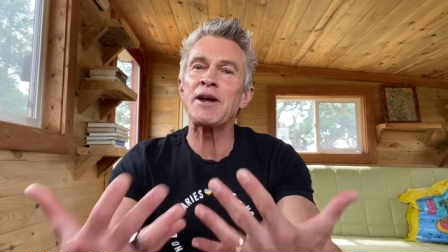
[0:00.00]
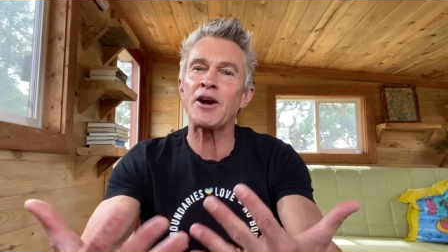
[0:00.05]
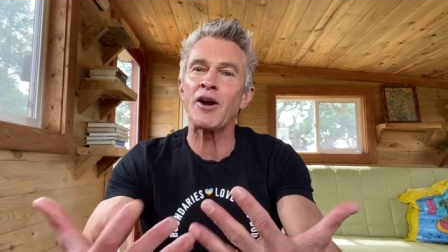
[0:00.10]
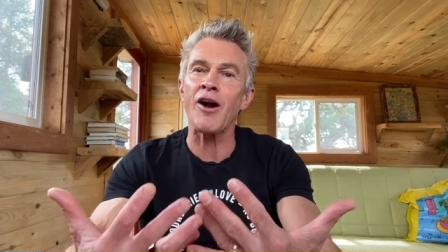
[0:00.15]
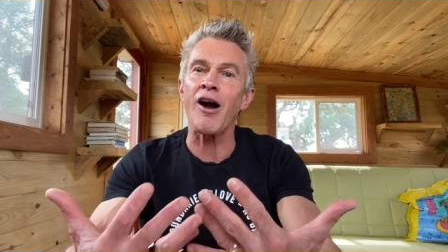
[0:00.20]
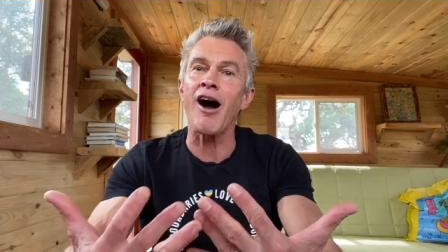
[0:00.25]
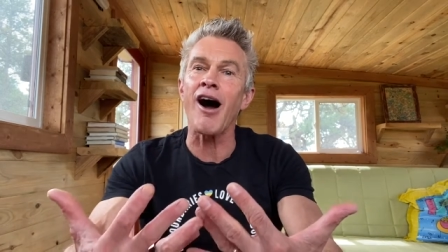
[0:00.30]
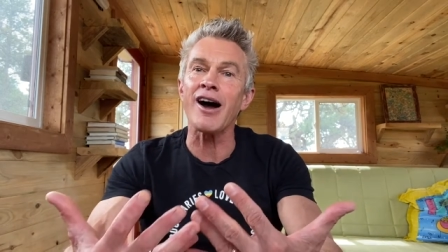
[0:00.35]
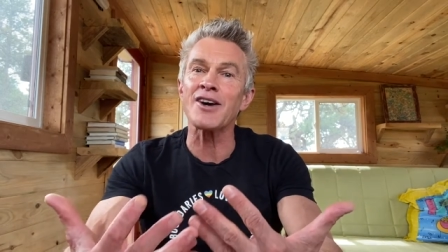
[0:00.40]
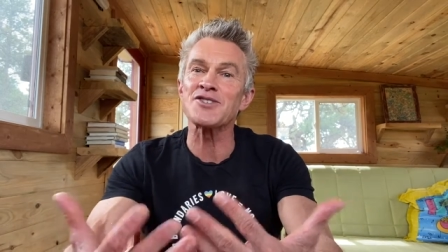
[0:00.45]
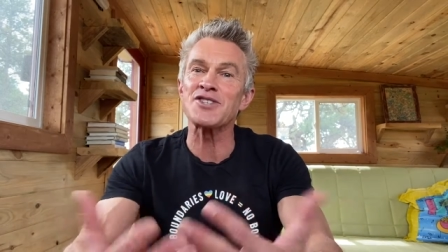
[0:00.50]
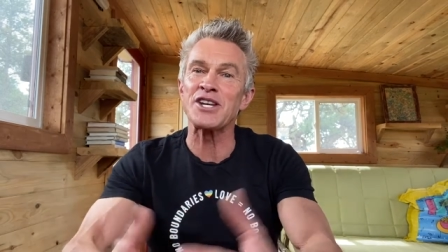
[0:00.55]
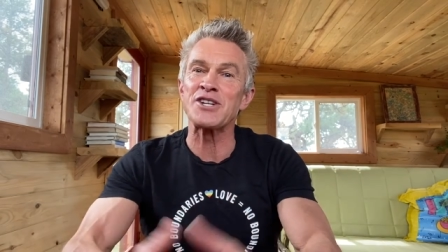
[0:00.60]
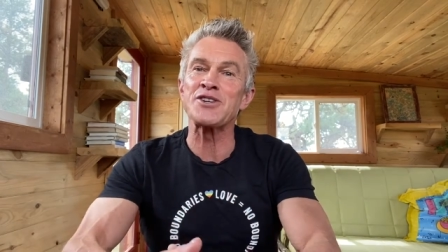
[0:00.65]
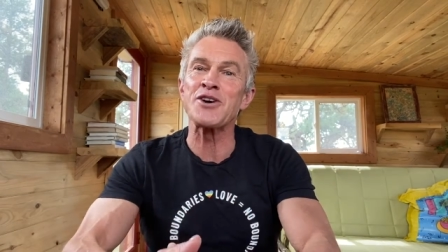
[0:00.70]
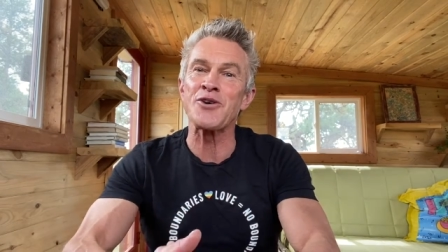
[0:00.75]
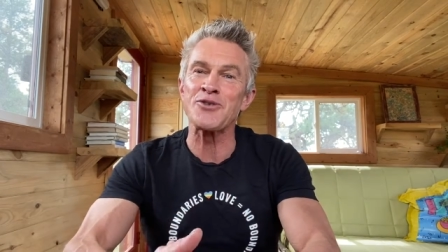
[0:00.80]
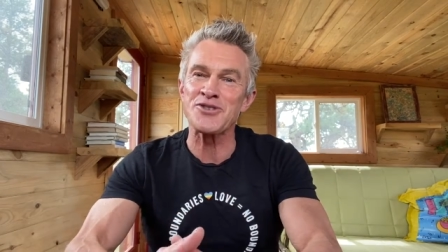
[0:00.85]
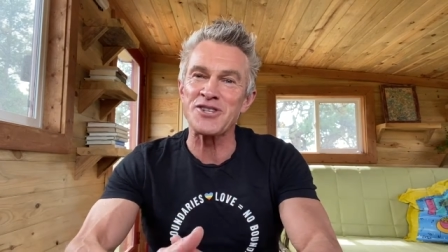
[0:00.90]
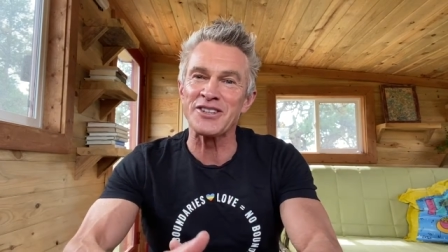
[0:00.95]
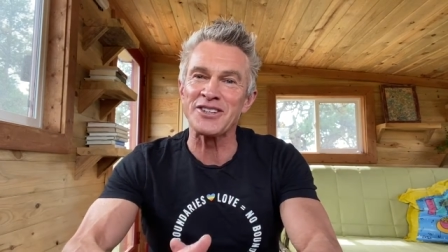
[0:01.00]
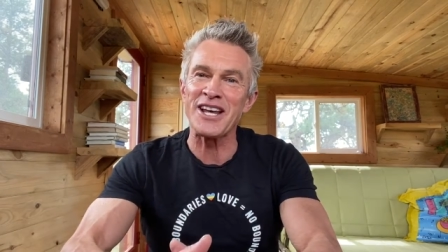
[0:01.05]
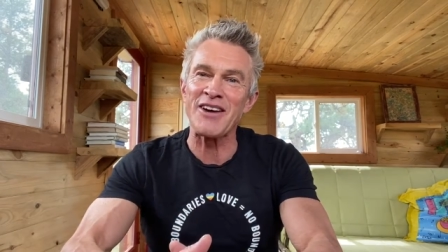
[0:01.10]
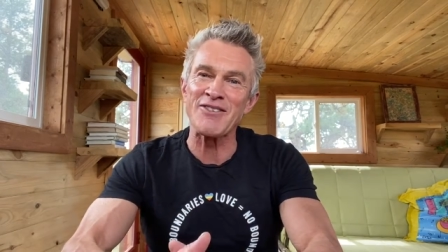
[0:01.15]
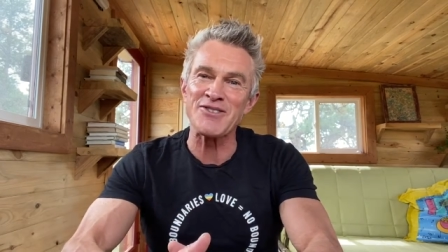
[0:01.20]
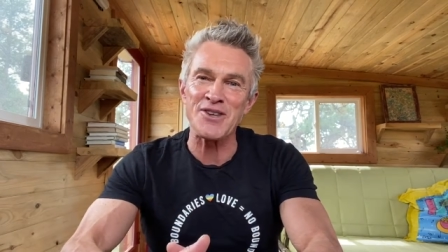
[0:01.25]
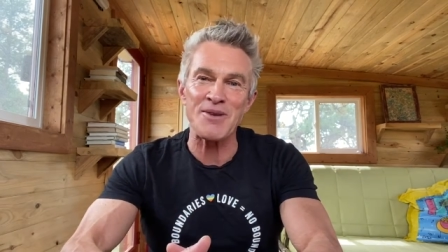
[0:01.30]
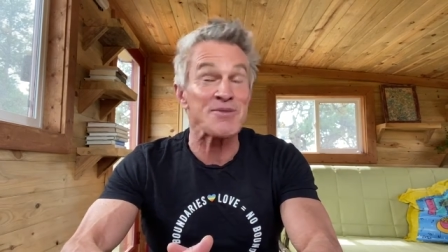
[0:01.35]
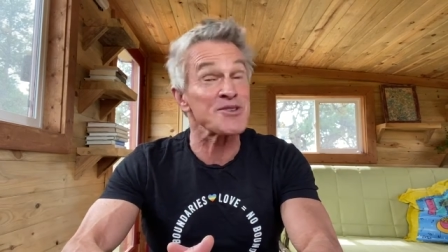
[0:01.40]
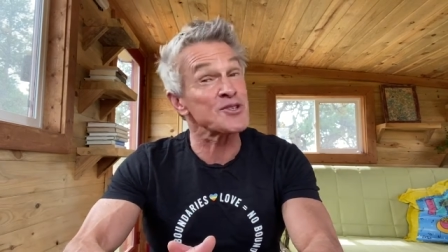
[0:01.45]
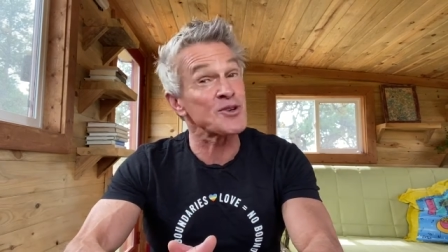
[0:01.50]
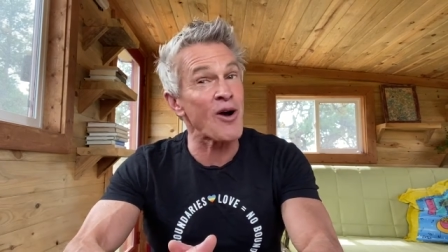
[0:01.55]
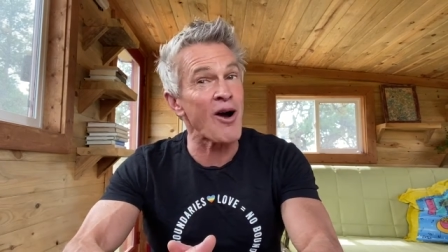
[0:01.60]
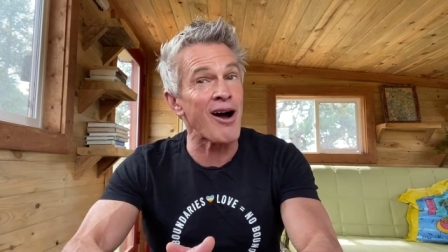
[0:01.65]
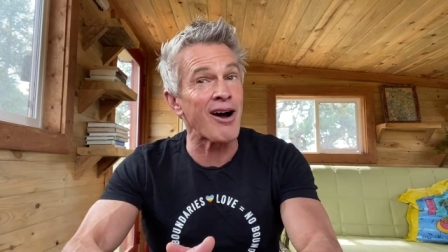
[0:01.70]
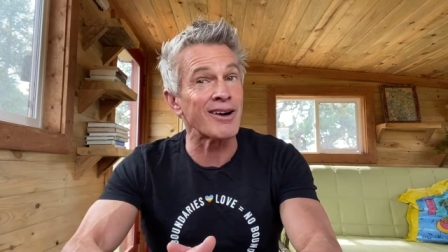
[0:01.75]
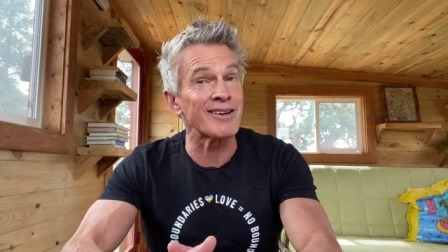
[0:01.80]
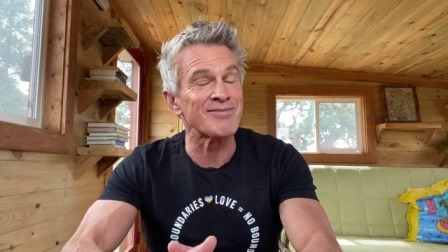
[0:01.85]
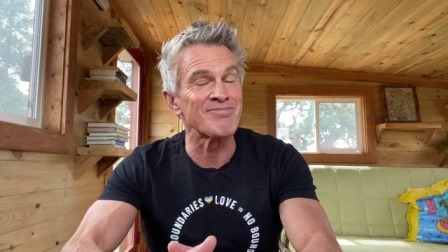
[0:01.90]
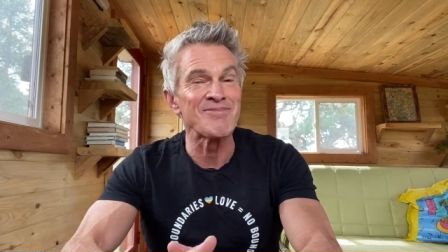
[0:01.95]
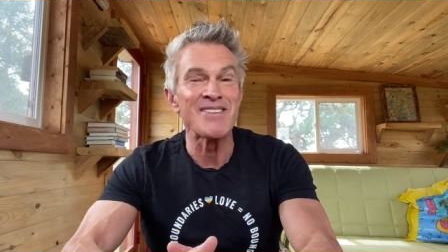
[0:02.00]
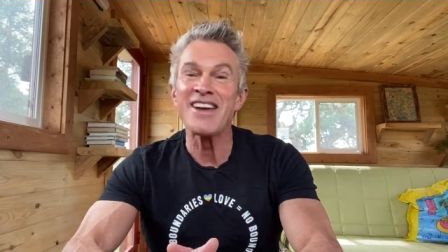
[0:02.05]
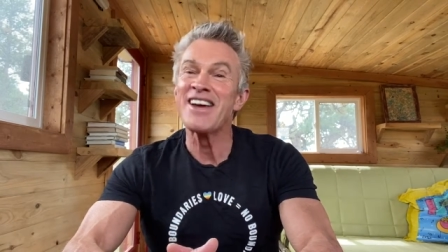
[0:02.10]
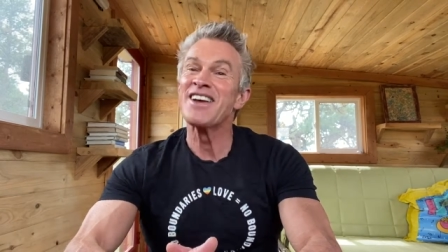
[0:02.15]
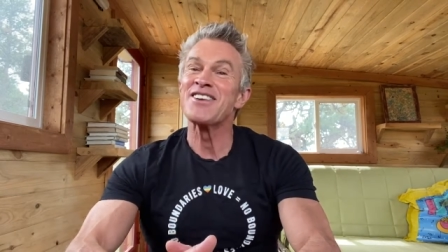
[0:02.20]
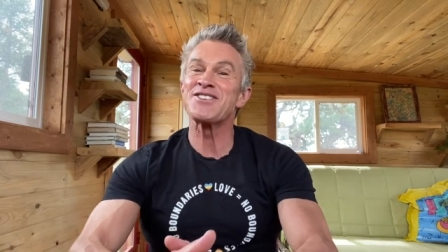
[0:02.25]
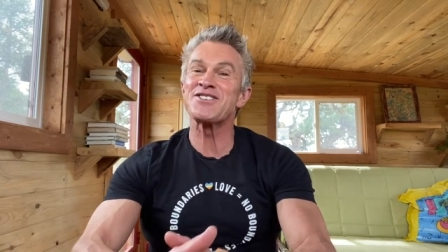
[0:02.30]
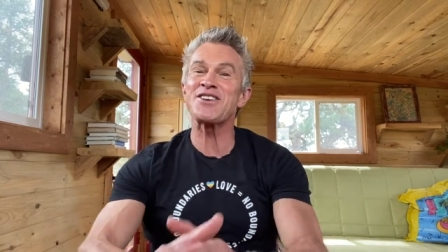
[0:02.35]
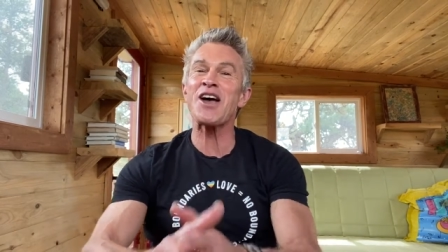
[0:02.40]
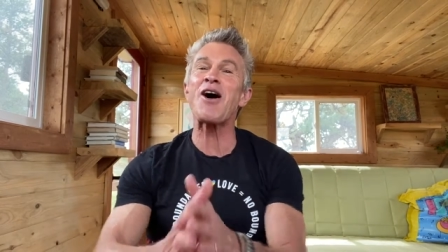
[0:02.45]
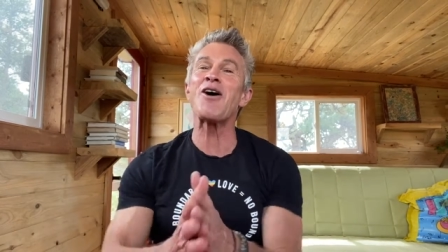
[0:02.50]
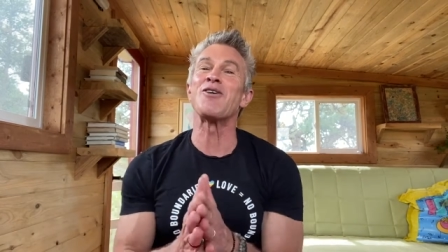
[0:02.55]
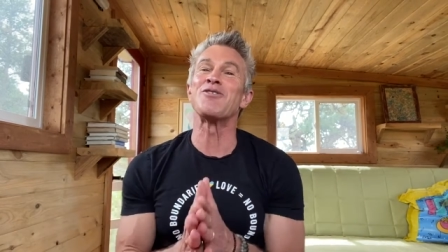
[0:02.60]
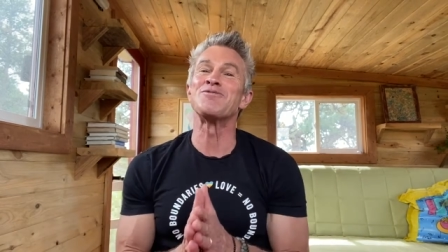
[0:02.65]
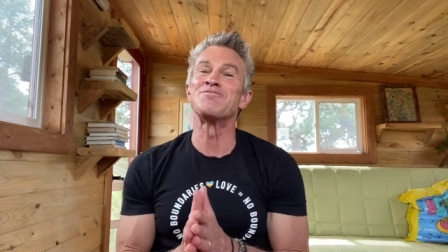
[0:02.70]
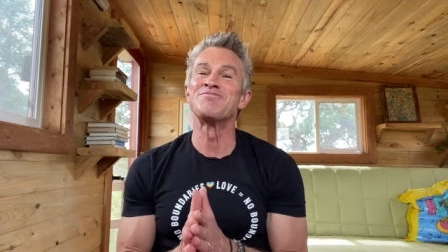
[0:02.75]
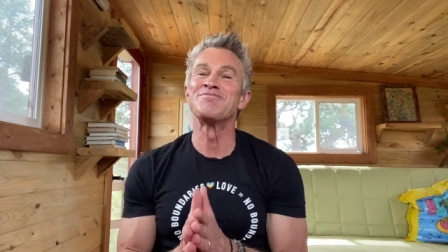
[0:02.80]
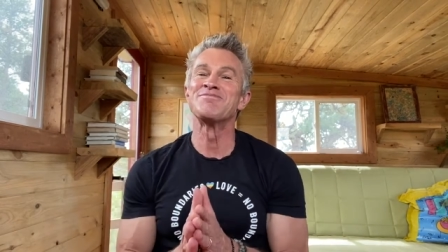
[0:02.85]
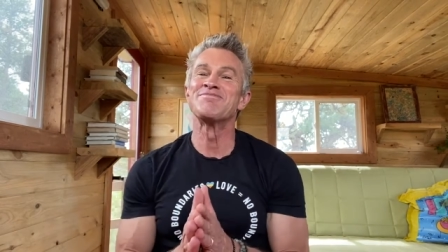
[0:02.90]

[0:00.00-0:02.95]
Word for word: our oxytocin levels up strong. So,